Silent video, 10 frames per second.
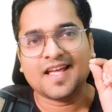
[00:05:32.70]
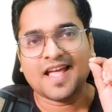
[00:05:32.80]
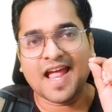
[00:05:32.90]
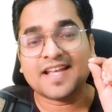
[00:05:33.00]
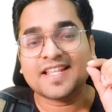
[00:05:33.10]

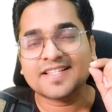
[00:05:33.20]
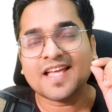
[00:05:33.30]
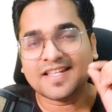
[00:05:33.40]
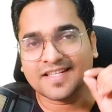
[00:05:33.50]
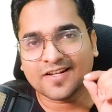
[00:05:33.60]
And there is
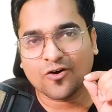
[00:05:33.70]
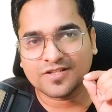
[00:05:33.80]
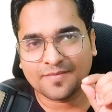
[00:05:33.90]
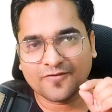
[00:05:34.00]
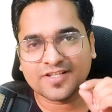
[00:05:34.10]
another
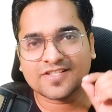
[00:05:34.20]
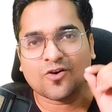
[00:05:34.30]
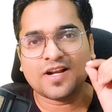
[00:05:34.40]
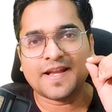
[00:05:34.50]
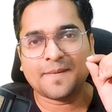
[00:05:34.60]
concept which is
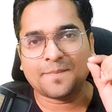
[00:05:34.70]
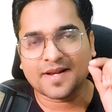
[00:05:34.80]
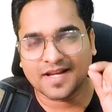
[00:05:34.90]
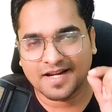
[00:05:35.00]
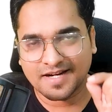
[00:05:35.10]
called
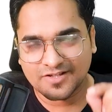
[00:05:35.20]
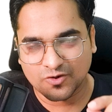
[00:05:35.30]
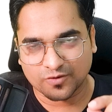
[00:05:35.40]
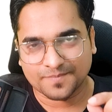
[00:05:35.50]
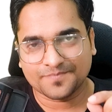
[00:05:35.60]
temporary dead
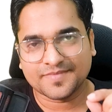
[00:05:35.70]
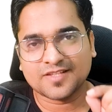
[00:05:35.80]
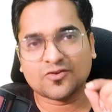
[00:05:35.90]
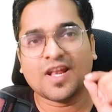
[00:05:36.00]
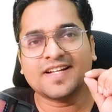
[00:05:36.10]
zone.
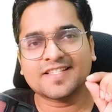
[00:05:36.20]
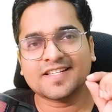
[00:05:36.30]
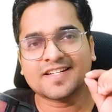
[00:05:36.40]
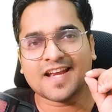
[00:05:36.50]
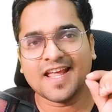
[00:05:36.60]
So let's
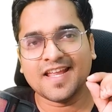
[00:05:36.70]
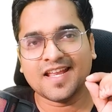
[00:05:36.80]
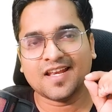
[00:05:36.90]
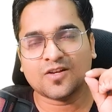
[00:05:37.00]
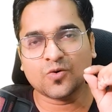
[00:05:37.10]

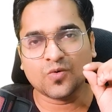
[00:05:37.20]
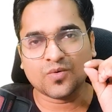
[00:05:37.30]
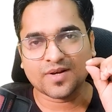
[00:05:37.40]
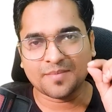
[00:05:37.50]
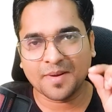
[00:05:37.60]
try to
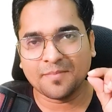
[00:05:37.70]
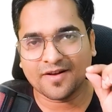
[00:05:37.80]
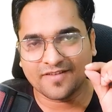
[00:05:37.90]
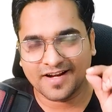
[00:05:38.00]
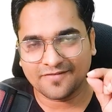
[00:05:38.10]
remember
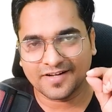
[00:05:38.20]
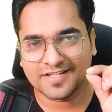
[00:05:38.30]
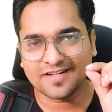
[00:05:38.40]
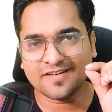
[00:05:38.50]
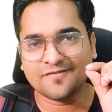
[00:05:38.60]
one
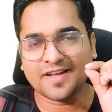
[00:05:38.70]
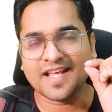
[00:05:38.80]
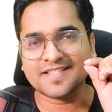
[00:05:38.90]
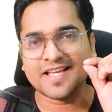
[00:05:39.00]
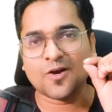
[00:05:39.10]
definition. When
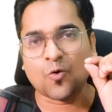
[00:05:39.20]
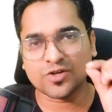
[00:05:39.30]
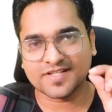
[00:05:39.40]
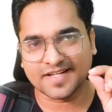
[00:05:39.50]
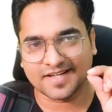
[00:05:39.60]
I say
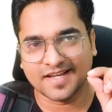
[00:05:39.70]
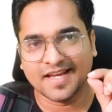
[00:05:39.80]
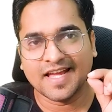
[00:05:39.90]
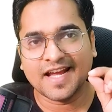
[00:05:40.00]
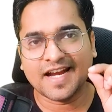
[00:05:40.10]
hosting,
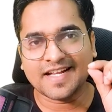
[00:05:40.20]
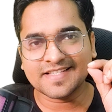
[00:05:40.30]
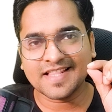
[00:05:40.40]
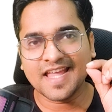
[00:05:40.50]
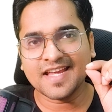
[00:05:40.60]
it is
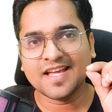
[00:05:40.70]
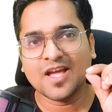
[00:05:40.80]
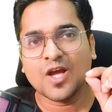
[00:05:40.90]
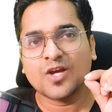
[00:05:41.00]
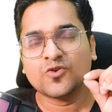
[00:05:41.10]
like
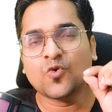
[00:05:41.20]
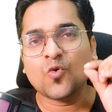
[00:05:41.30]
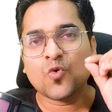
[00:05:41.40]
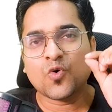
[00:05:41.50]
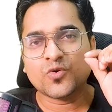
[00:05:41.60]

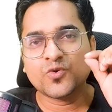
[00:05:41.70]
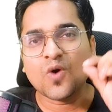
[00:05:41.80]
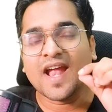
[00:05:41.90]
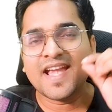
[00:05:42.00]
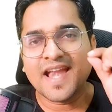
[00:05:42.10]
you
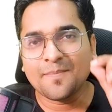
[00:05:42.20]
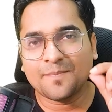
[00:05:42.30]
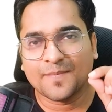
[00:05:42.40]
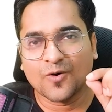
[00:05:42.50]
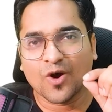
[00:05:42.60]
end up
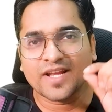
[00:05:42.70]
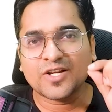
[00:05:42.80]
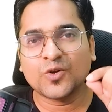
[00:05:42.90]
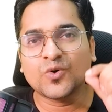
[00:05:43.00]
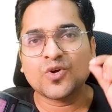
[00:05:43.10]
going
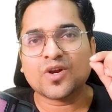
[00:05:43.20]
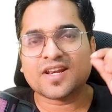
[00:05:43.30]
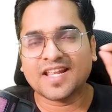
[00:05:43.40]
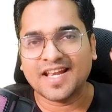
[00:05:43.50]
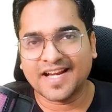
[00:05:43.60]
to your
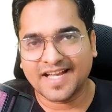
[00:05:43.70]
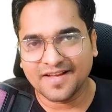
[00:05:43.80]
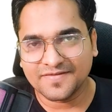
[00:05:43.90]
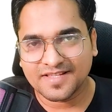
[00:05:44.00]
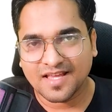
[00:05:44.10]

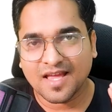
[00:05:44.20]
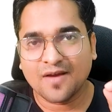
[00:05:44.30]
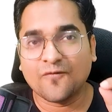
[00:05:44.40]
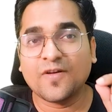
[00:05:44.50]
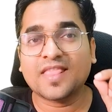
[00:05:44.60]
relatives
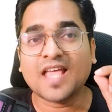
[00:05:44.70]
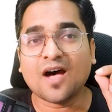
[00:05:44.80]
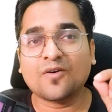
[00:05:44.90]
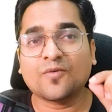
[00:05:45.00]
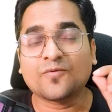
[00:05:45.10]

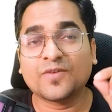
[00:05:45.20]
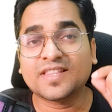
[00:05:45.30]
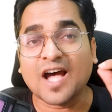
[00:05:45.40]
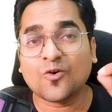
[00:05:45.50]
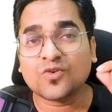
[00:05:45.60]

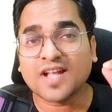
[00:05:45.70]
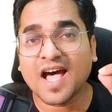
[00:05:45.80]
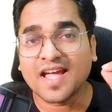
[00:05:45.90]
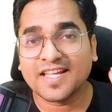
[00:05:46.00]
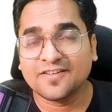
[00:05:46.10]
without
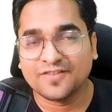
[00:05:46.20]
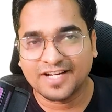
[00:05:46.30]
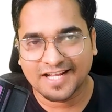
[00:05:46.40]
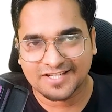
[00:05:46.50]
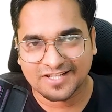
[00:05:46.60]
a
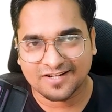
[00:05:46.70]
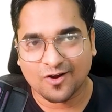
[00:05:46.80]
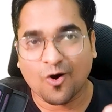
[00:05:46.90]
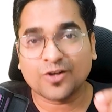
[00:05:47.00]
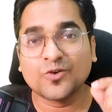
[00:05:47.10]
invitation,
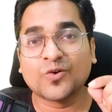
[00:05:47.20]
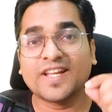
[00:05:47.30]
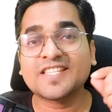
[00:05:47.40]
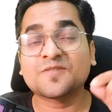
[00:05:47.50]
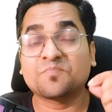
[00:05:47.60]
or you
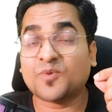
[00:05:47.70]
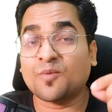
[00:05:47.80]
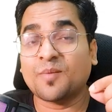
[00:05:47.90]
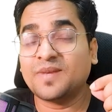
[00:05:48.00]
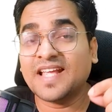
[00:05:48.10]
reach
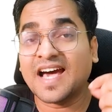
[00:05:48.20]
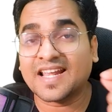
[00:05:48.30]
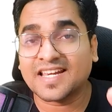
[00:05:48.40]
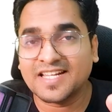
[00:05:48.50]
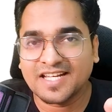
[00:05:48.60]
probably
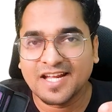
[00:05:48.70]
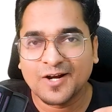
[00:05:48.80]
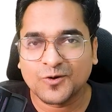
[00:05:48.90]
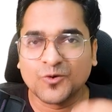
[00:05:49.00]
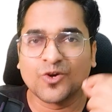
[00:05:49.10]
early
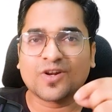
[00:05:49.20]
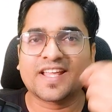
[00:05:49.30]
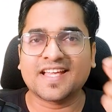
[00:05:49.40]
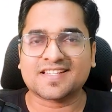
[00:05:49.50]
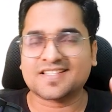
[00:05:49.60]
to your
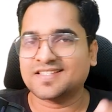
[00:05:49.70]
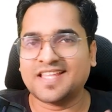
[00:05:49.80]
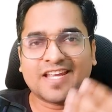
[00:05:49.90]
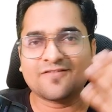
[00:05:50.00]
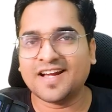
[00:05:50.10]
guest.
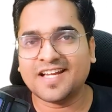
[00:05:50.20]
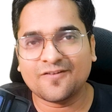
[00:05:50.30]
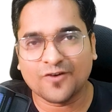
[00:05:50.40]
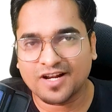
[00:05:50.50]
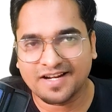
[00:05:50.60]
They invited
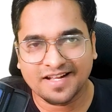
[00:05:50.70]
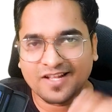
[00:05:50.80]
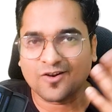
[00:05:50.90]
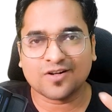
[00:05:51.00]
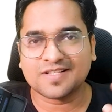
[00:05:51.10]
for a
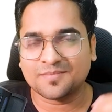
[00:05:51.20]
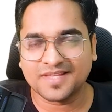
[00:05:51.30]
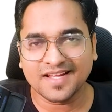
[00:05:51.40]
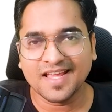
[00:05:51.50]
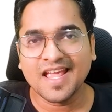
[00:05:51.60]
dinner or
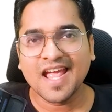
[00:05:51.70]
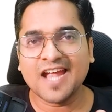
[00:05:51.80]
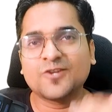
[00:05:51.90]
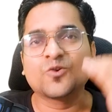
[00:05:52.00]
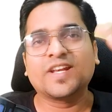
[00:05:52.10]
something
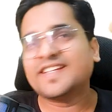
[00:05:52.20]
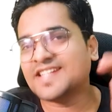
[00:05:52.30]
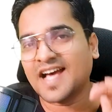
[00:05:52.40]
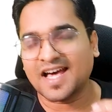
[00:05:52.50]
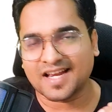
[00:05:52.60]
and you reached
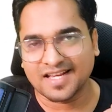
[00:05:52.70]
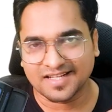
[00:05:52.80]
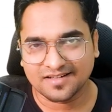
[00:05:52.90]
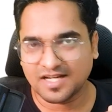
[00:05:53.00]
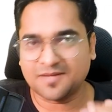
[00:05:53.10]

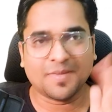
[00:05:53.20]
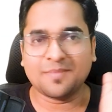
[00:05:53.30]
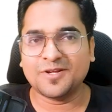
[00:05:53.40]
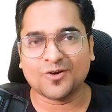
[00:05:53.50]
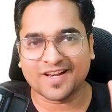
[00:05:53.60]
early. It may
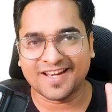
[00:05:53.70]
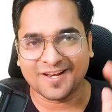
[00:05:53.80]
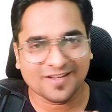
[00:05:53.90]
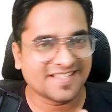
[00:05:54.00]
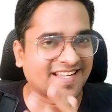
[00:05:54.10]
be your
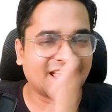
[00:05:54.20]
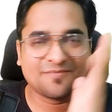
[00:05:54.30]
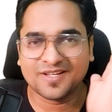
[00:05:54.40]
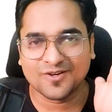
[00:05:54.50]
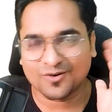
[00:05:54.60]
in-laws, it can
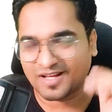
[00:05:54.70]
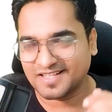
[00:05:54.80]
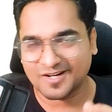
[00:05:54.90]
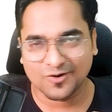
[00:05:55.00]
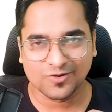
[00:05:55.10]
be your
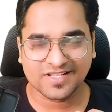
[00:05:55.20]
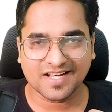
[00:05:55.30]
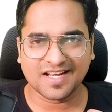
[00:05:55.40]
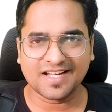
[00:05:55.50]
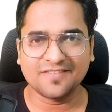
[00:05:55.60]
other close
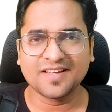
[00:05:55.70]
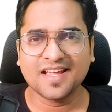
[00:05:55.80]
relative.